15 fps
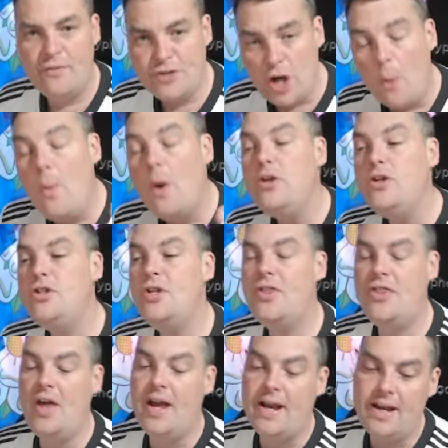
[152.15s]
So, I want you to
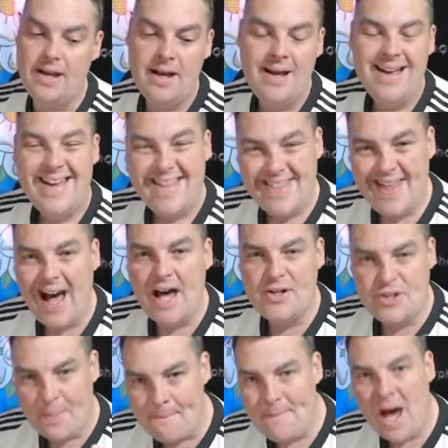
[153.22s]
think that as
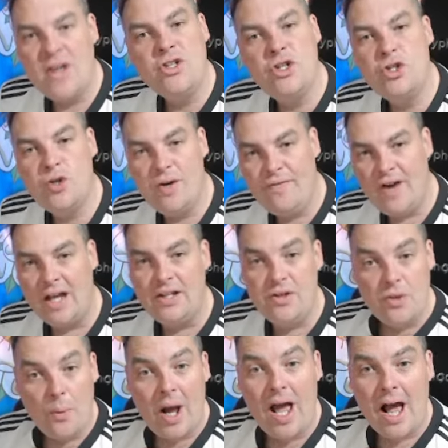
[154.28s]
a mandatory value.
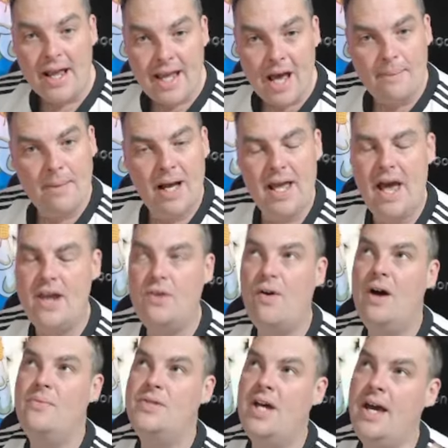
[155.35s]
The way I get my head
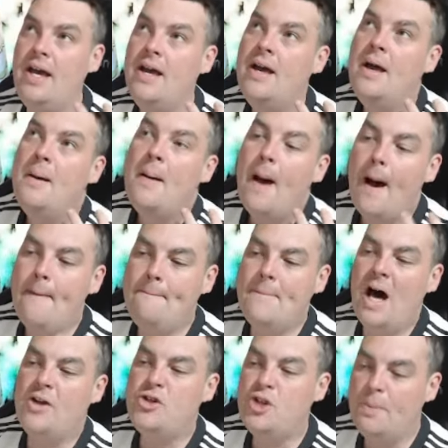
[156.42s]
around it,
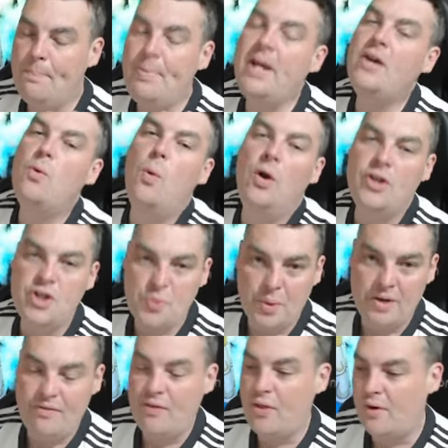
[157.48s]
imagine pick 1 is
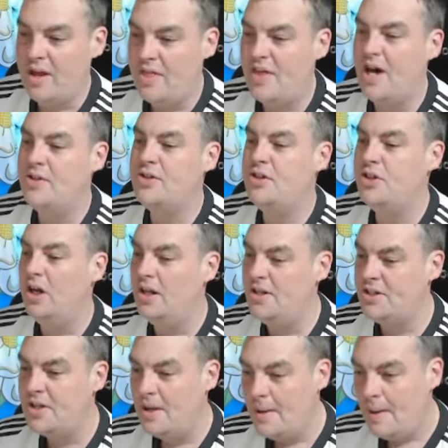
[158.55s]
worth
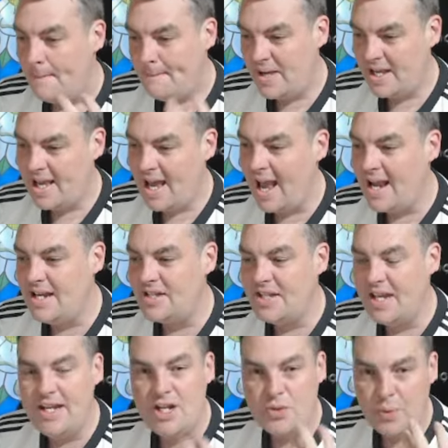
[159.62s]
$3,000, pick
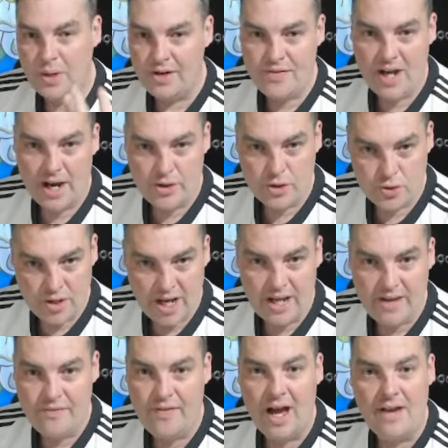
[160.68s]
18 is worth
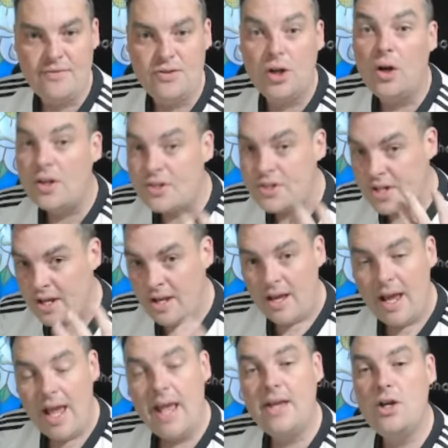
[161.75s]
$985.
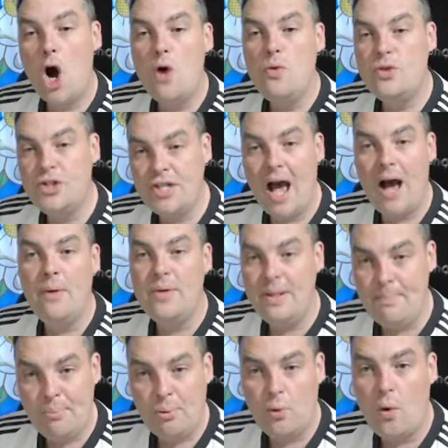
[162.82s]
It goes down in
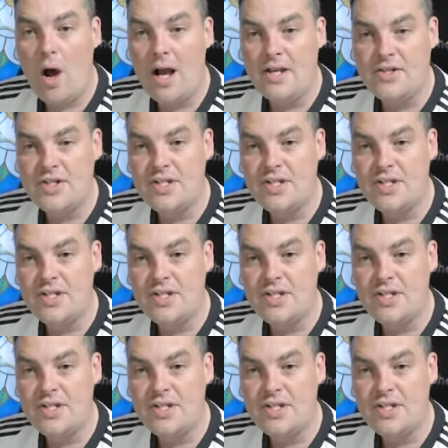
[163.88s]
price.